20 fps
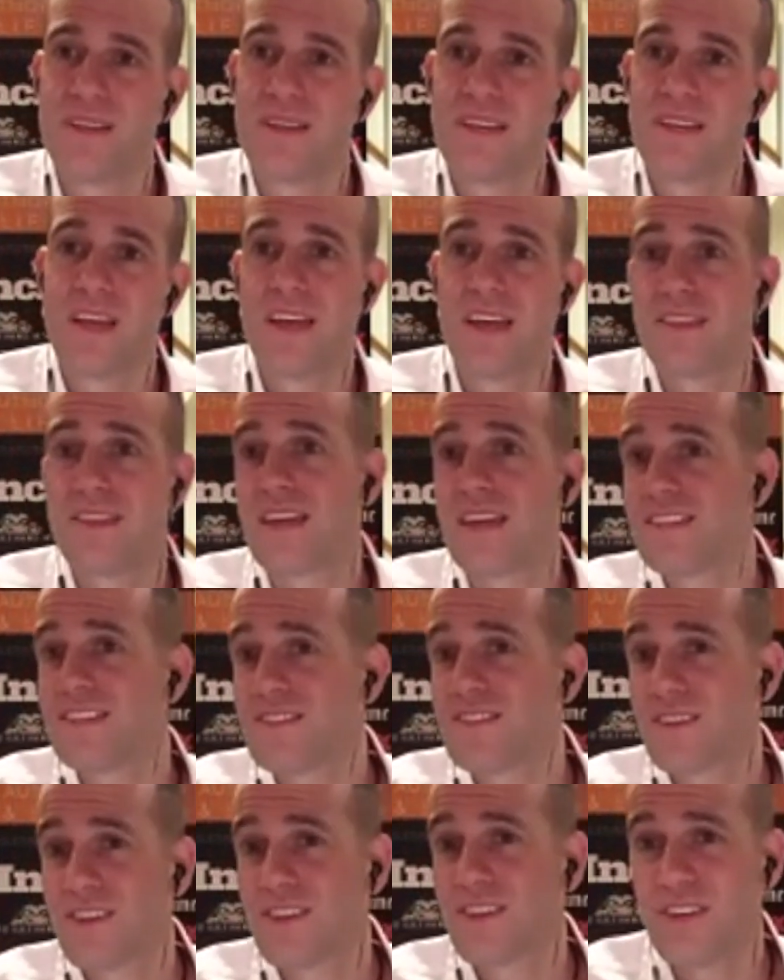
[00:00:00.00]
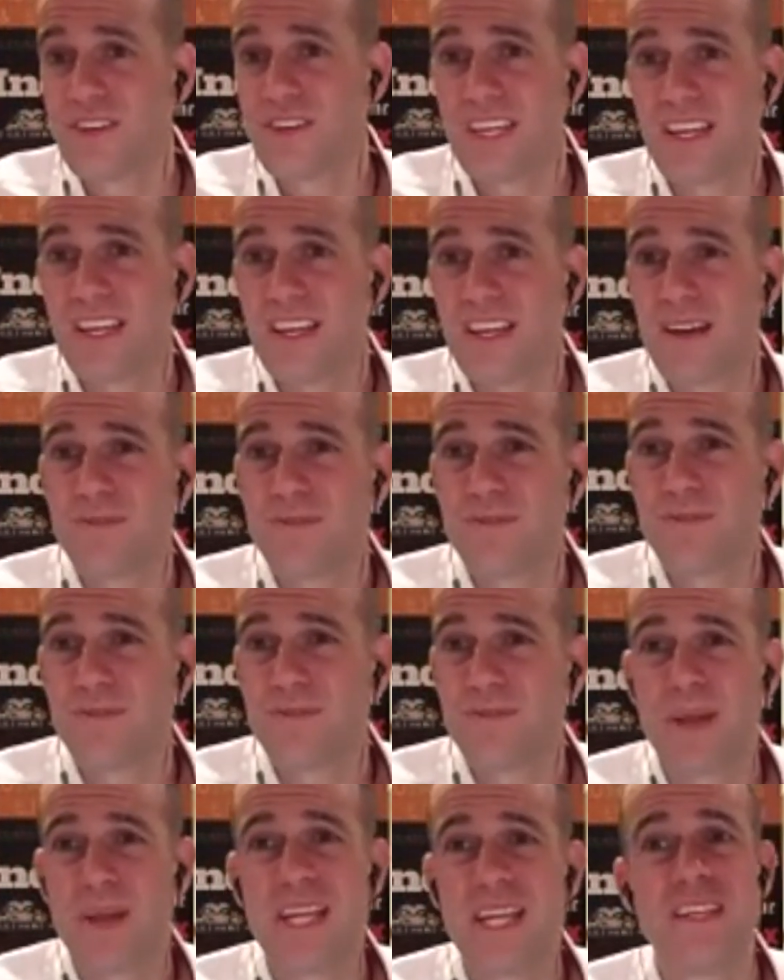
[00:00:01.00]
And that insecurity can come from
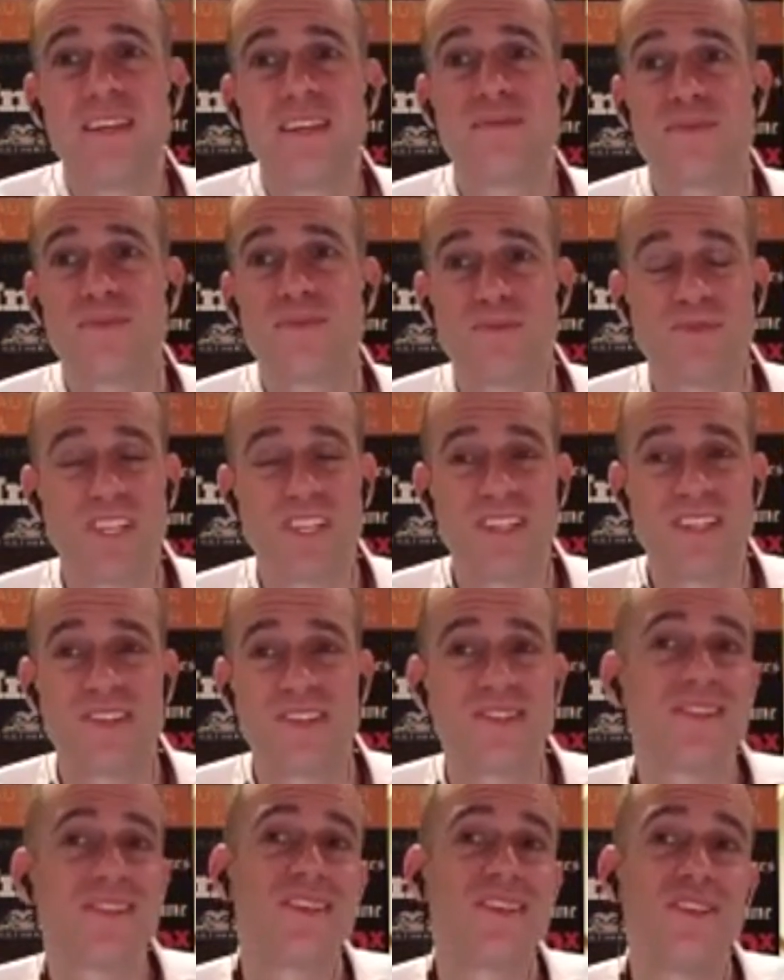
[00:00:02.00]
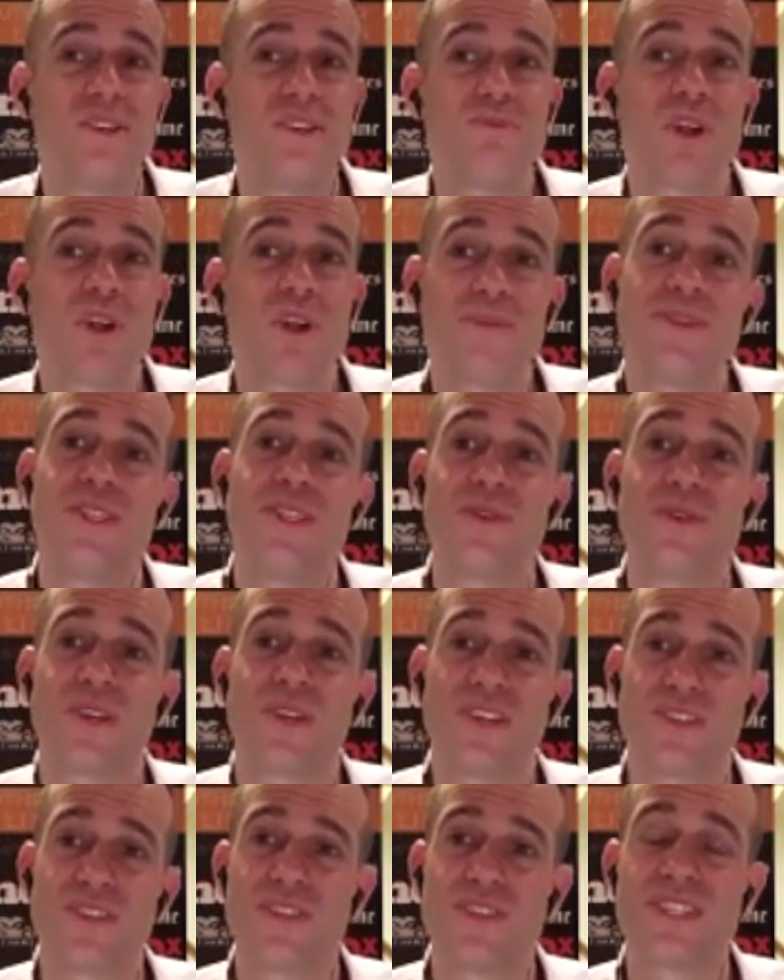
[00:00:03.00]
any number of places that you probably don't
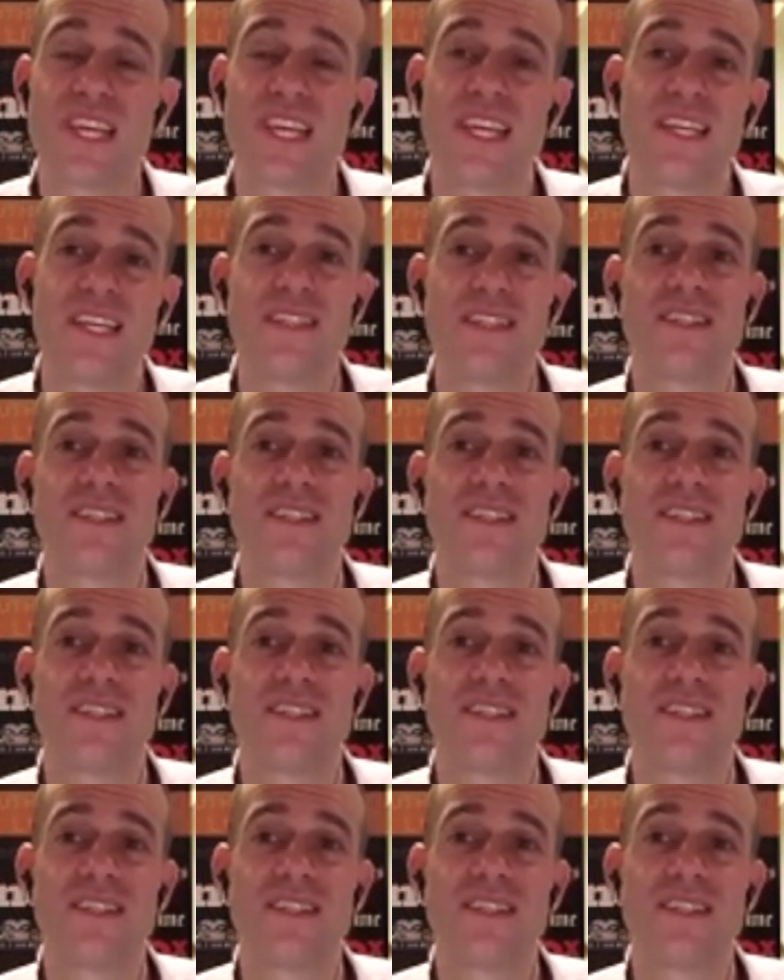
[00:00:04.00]
understand.